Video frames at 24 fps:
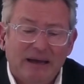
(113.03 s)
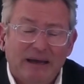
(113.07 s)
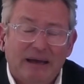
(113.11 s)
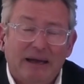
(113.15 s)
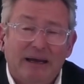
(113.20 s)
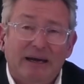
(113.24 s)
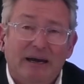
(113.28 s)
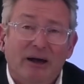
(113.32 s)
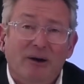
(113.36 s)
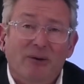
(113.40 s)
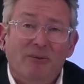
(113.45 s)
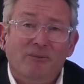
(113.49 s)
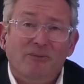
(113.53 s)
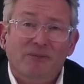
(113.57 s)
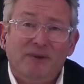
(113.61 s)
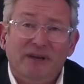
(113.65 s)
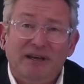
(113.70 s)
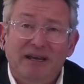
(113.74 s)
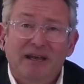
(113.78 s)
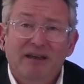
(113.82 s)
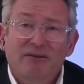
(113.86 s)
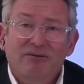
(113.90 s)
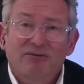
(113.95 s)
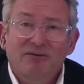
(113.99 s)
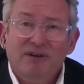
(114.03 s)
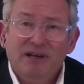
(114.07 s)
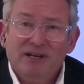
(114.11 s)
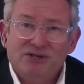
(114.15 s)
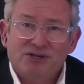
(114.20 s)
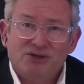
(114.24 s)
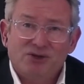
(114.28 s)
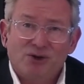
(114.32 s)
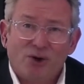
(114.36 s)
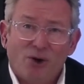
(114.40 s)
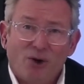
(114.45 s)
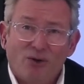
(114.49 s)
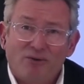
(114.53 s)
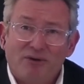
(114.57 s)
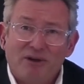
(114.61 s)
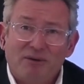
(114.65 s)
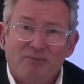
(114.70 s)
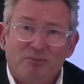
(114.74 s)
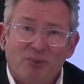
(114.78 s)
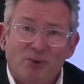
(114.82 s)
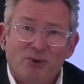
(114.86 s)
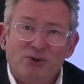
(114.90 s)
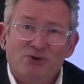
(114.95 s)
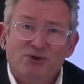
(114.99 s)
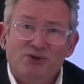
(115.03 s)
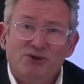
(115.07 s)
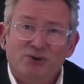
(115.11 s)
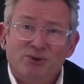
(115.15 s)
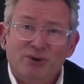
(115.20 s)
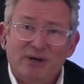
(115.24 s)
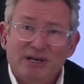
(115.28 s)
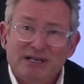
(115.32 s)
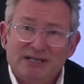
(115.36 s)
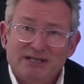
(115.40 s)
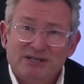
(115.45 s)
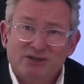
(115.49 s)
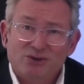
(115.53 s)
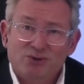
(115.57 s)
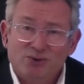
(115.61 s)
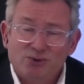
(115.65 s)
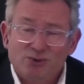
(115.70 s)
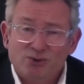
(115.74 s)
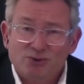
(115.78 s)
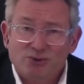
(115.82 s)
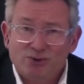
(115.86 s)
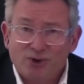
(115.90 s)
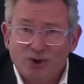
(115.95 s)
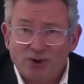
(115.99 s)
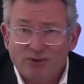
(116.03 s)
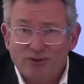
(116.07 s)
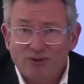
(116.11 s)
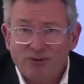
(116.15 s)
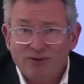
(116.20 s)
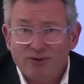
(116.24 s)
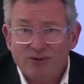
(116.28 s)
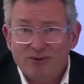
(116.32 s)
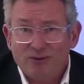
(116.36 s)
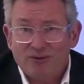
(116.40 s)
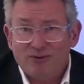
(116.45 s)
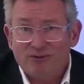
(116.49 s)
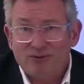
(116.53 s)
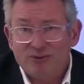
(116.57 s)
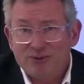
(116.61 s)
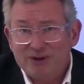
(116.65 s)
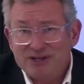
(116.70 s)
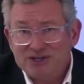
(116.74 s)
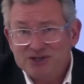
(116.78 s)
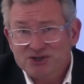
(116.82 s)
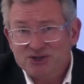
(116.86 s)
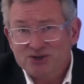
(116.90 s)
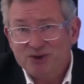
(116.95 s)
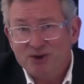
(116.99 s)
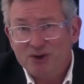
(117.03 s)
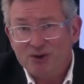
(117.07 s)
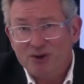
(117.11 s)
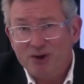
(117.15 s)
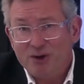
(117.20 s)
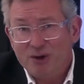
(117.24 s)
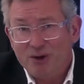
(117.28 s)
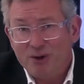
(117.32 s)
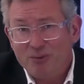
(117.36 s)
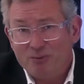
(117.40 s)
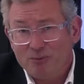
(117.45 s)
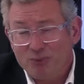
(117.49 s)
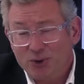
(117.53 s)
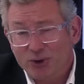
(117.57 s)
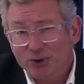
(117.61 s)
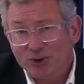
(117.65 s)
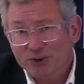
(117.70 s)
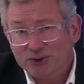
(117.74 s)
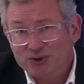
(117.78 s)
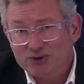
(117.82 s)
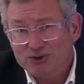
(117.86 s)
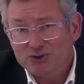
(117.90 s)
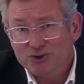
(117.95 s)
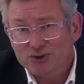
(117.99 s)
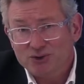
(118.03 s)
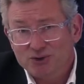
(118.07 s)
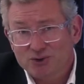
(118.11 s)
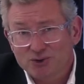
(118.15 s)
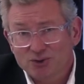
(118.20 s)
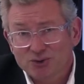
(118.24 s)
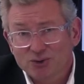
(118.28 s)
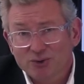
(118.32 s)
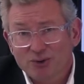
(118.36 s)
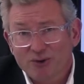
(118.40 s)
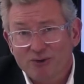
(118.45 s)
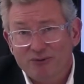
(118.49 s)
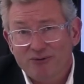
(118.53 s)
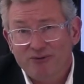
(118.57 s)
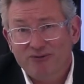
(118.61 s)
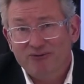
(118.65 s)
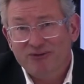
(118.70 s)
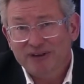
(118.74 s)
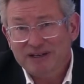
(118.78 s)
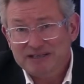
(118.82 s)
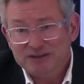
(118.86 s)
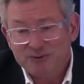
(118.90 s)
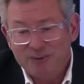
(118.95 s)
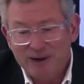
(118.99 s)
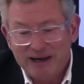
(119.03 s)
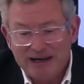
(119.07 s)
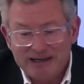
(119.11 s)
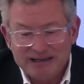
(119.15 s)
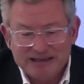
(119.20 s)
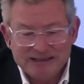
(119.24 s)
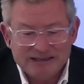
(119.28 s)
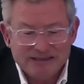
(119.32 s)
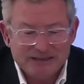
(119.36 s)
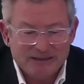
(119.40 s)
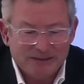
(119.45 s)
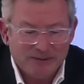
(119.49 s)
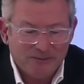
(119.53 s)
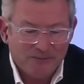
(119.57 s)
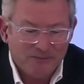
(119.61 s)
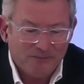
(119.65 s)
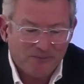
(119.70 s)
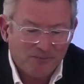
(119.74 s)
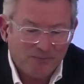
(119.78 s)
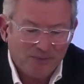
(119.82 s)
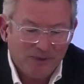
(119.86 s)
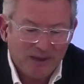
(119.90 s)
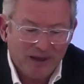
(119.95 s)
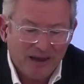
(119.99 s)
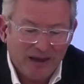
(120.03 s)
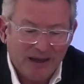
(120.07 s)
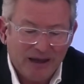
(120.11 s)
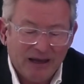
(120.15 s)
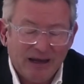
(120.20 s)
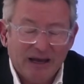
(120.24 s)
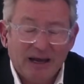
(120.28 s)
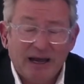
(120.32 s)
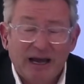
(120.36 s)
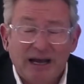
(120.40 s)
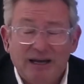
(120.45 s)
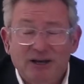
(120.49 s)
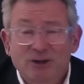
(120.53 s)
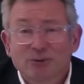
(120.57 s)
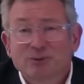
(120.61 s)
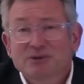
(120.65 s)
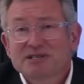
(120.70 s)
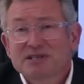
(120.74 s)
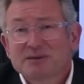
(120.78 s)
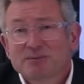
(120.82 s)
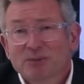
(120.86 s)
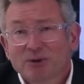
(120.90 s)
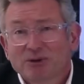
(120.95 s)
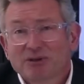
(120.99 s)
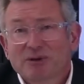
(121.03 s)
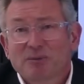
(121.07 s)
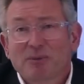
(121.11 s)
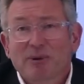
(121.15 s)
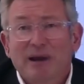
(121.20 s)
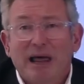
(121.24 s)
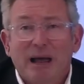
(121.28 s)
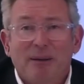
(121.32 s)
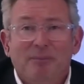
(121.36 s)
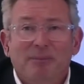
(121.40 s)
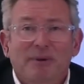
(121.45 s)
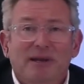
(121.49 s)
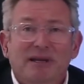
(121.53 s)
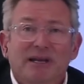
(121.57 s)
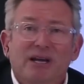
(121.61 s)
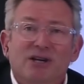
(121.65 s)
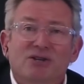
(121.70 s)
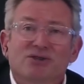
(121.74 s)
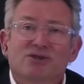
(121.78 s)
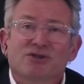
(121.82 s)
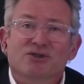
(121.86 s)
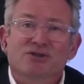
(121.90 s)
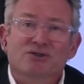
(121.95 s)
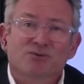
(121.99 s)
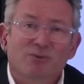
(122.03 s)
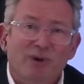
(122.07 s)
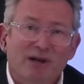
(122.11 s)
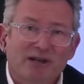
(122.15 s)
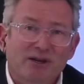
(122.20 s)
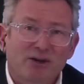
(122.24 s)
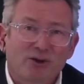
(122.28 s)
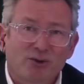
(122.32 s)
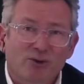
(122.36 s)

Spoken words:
Now, the key feature of a PORTIO is to cut fresh products to fixed weights. And you will see multiple applications, whether you're